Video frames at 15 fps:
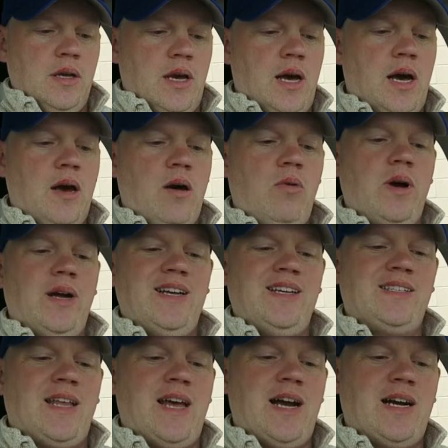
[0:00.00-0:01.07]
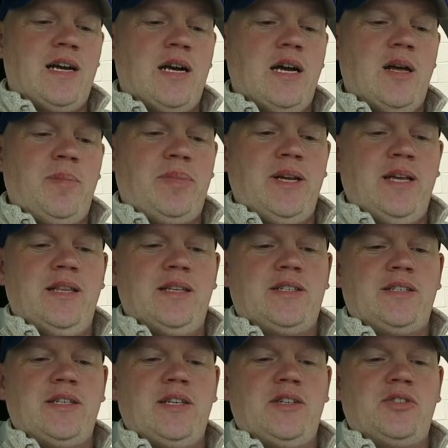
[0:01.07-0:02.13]
I always like a company that
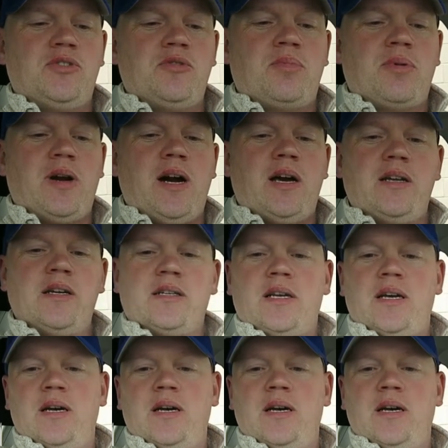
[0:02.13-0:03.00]
seals their product